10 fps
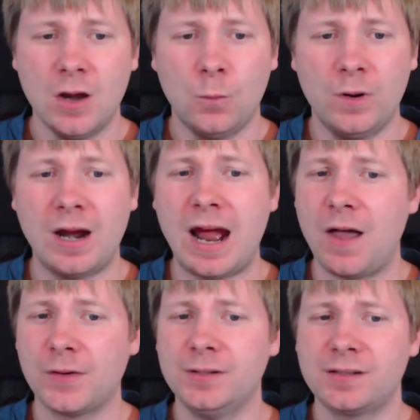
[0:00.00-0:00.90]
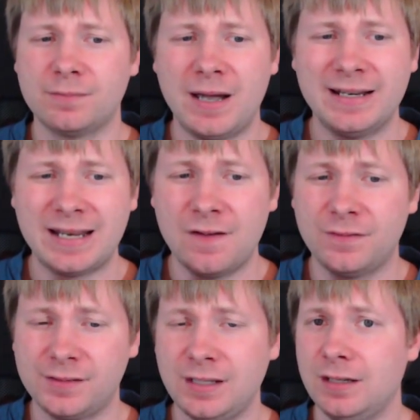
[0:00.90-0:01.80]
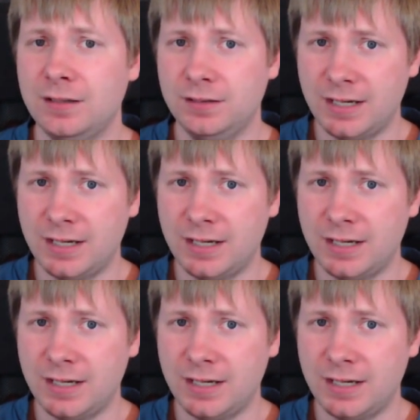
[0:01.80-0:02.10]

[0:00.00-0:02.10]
Where others might have seen